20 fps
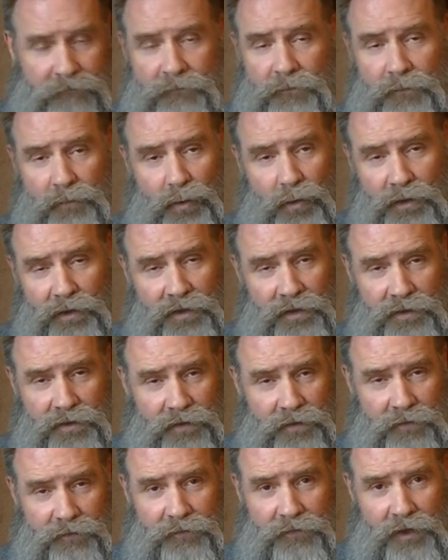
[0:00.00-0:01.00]
or you could
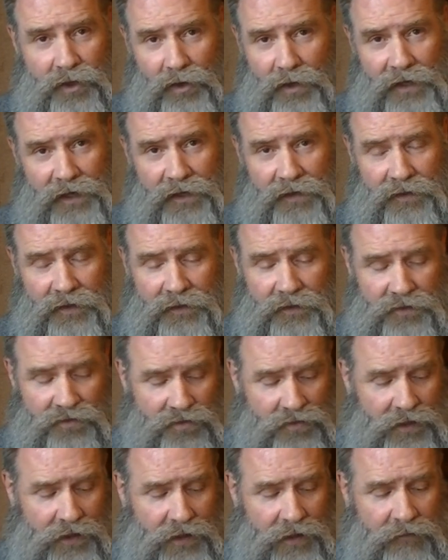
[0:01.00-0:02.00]
use anything that you
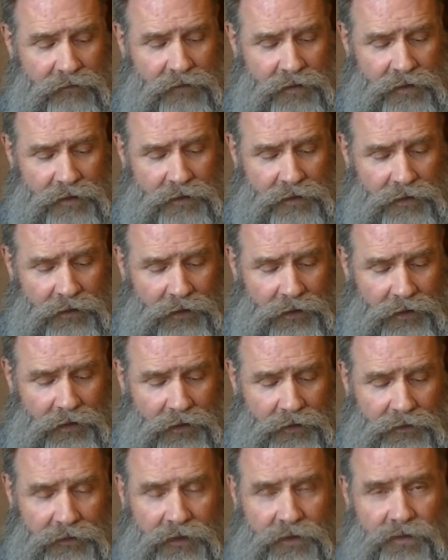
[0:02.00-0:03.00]
have,
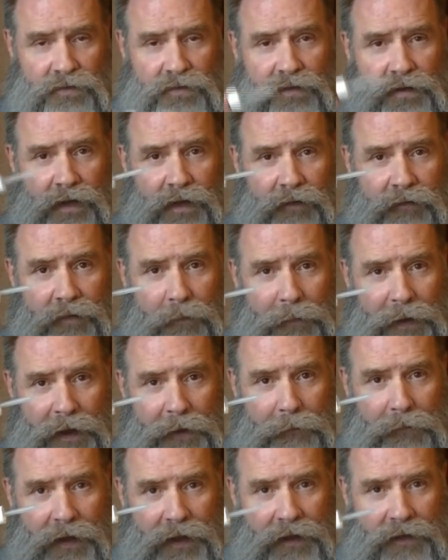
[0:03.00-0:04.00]
and get yourself a
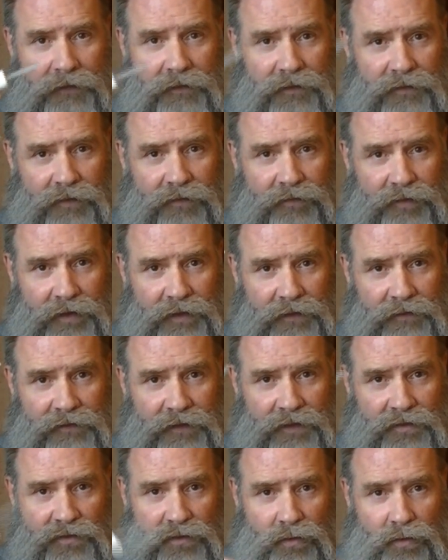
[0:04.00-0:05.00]
pipette. This is for the
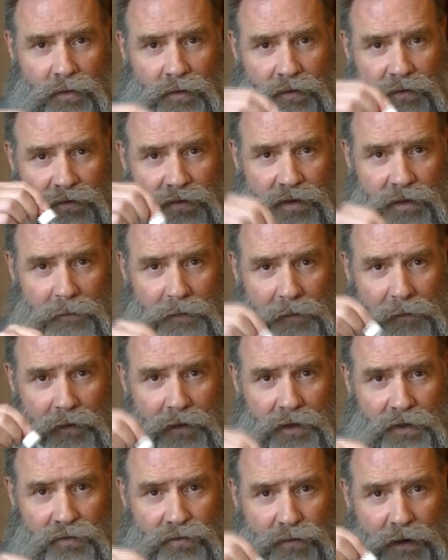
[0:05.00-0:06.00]
essential oils you're going to be
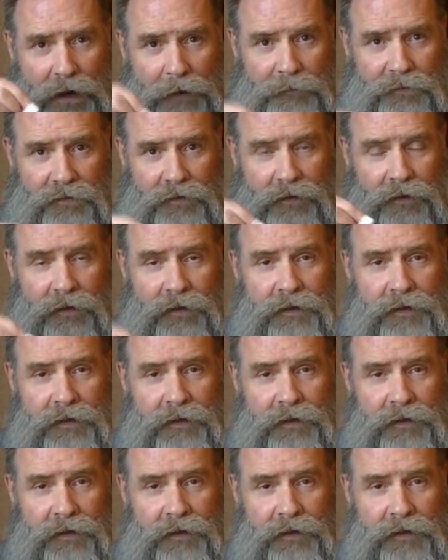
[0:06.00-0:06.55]
putting drops in.